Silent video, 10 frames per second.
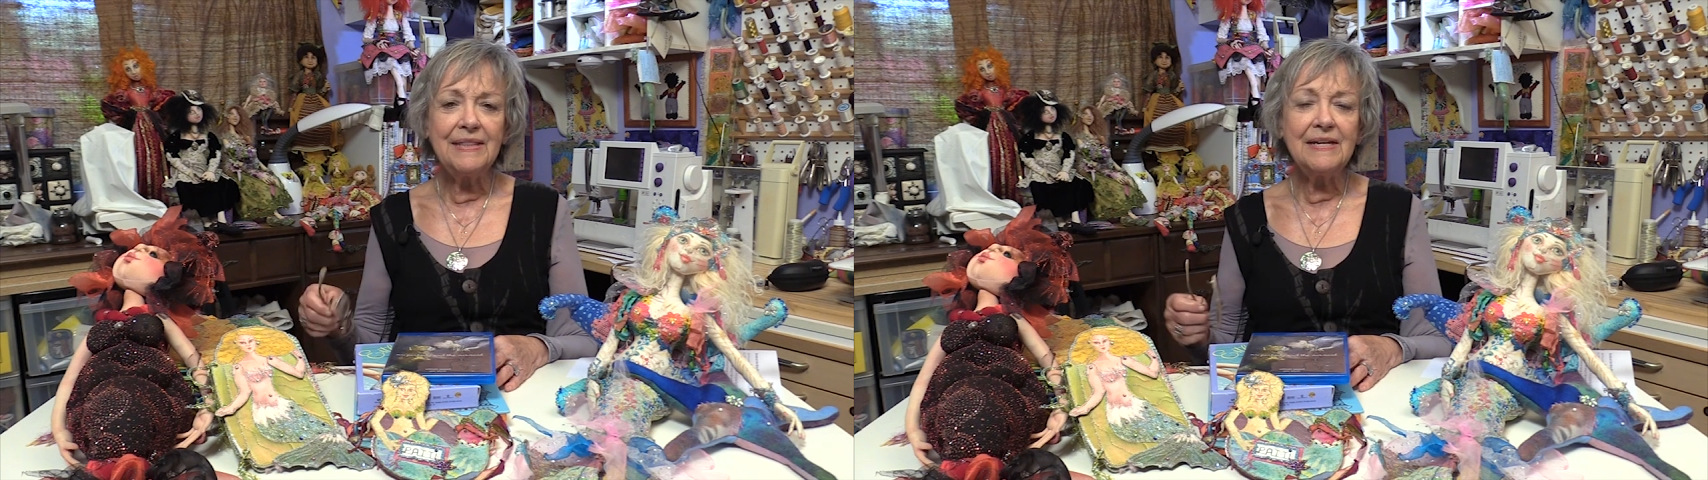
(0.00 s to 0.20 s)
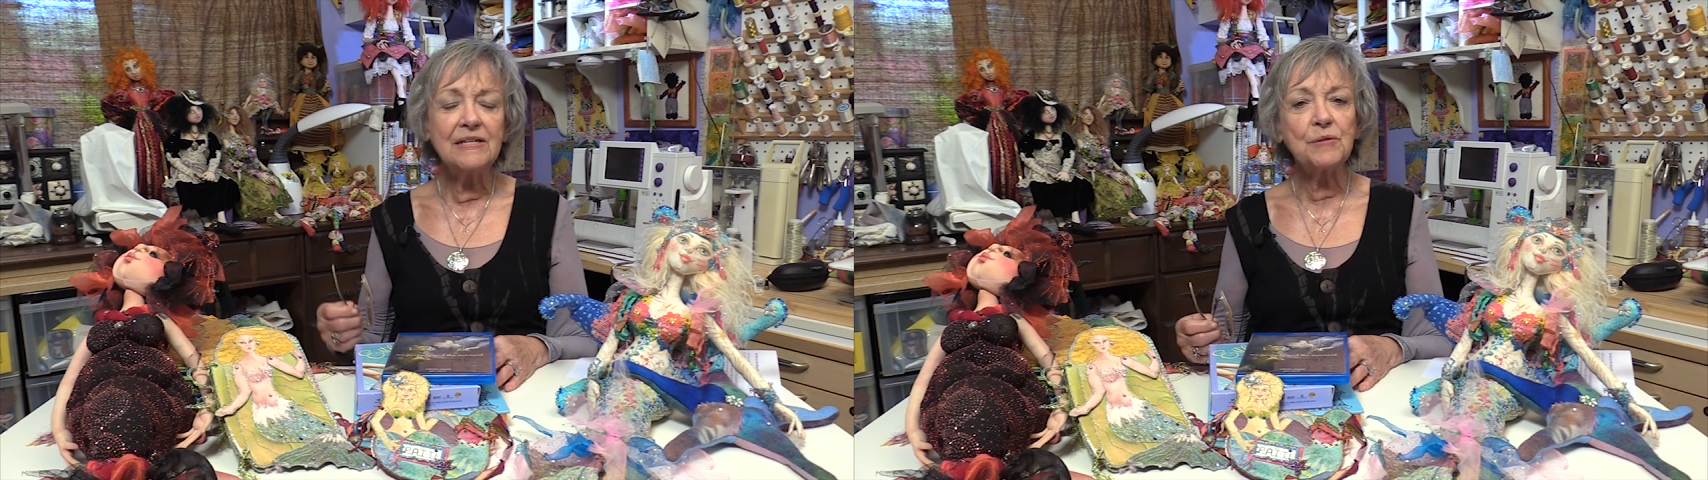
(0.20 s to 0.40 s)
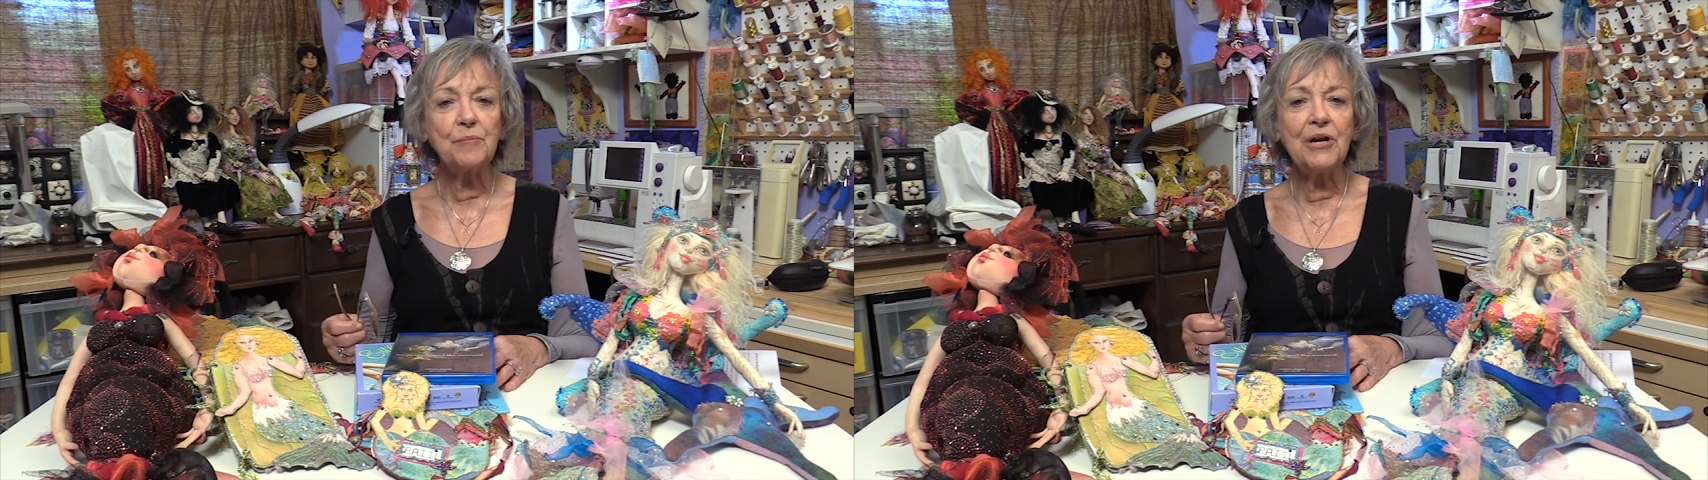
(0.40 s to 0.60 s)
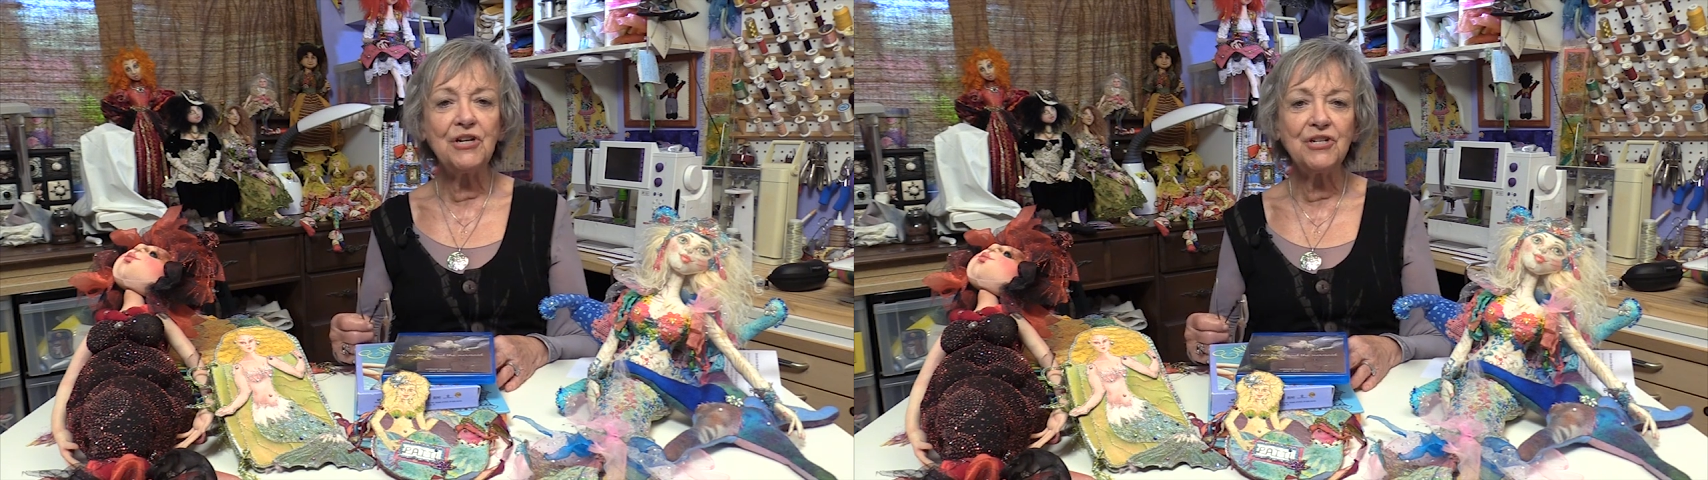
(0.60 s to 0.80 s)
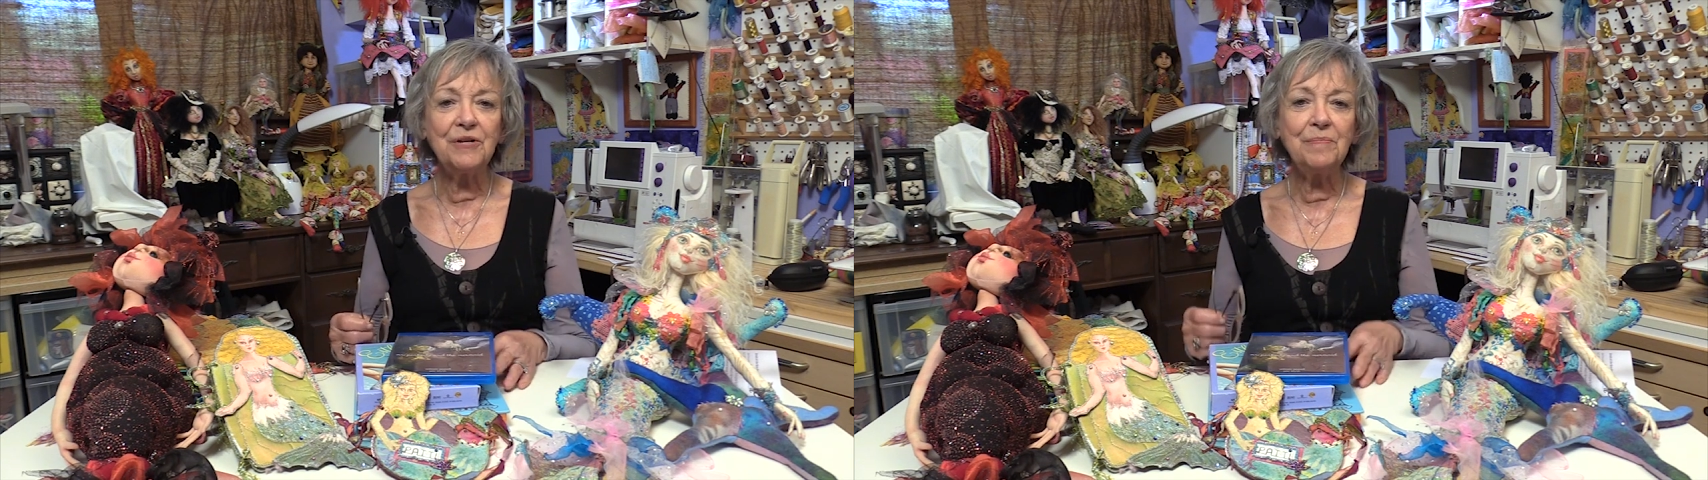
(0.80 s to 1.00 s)
the
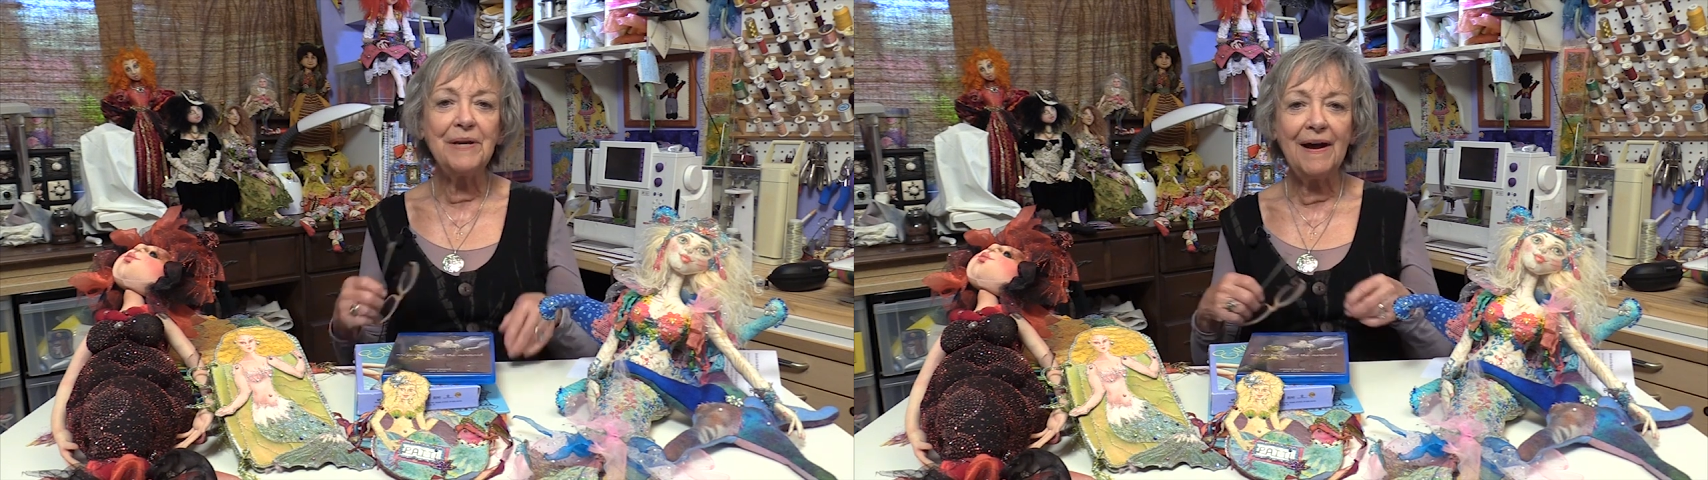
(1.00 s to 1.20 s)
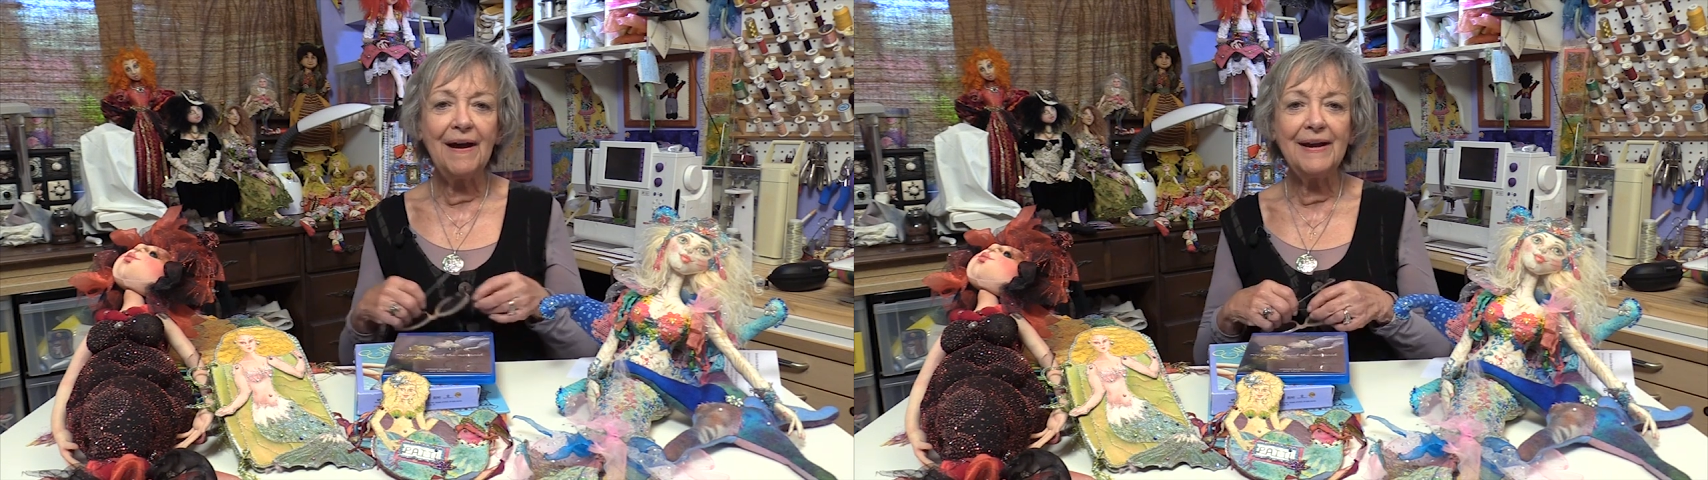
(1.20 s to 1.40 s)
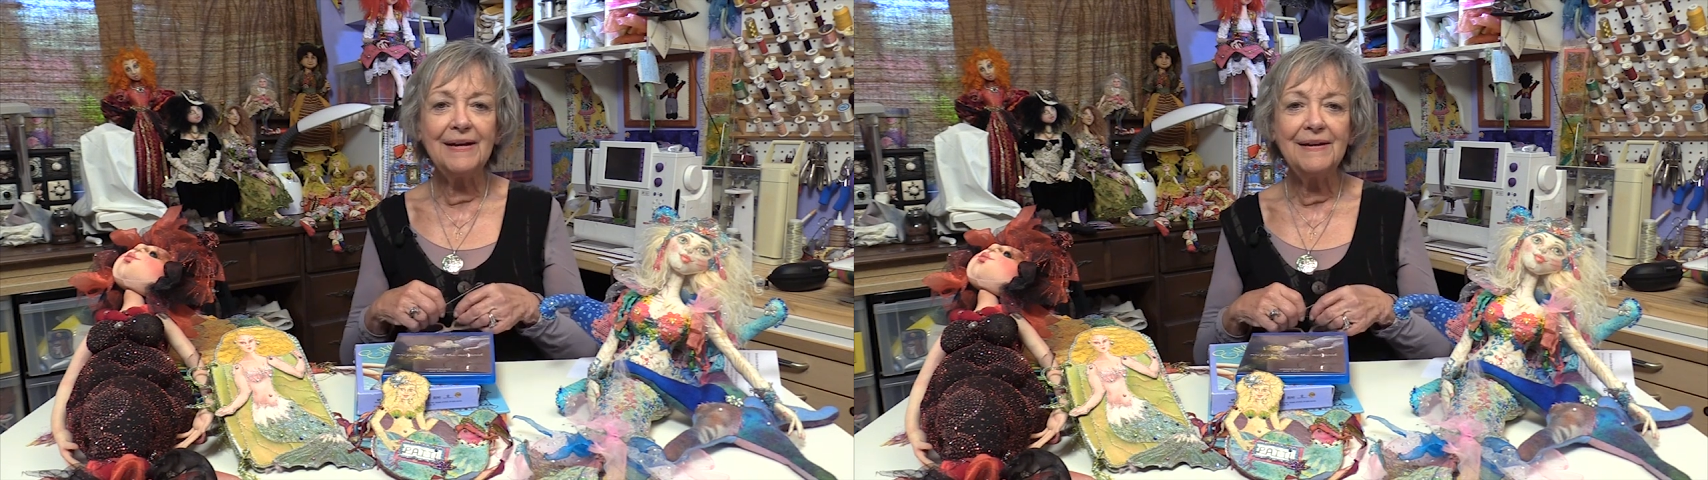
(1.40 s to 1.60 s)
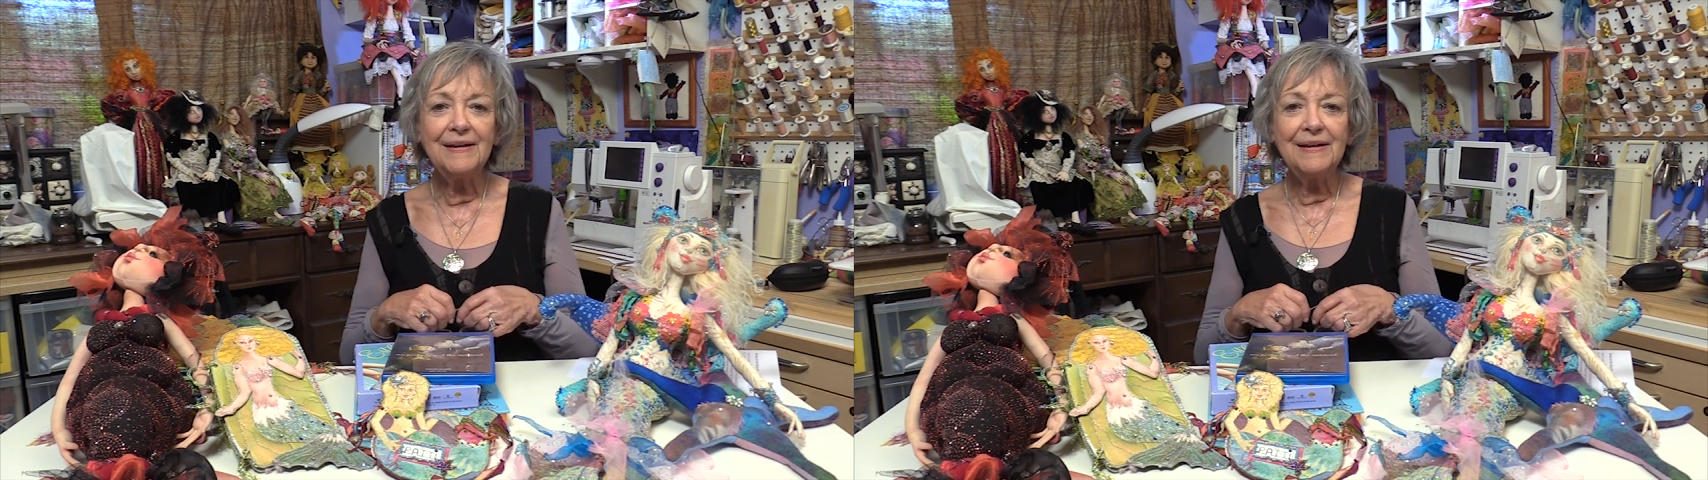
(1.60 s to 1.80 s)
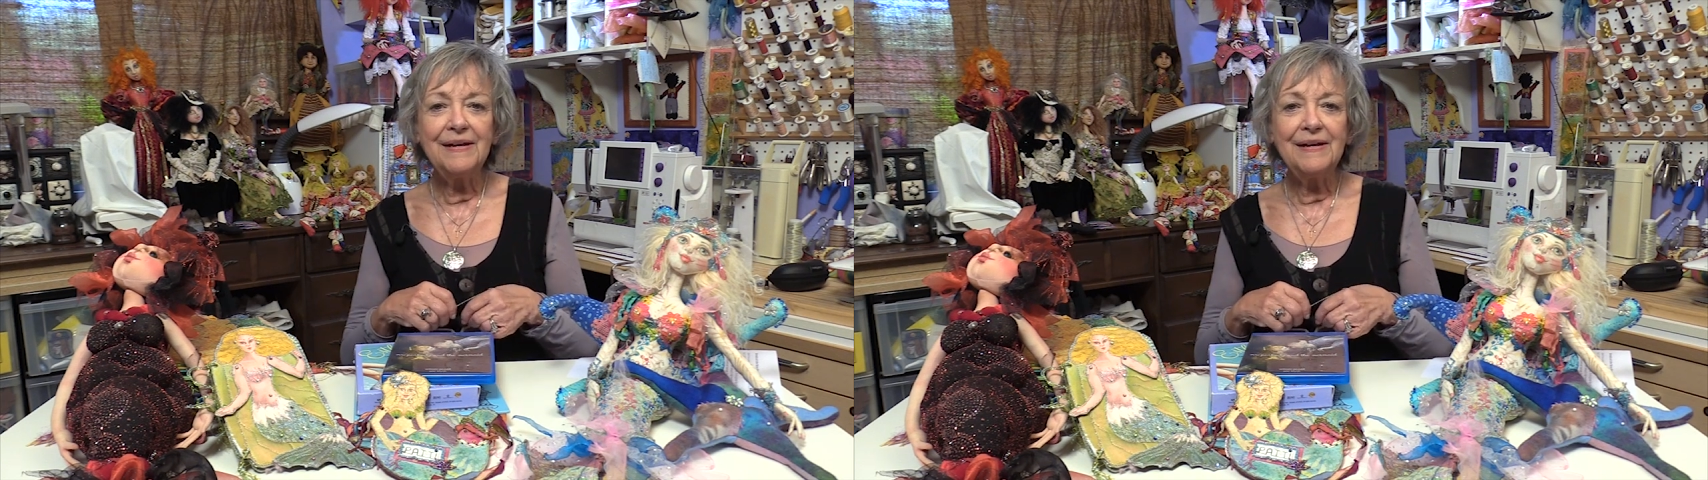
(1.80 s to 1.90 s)
inspiration behind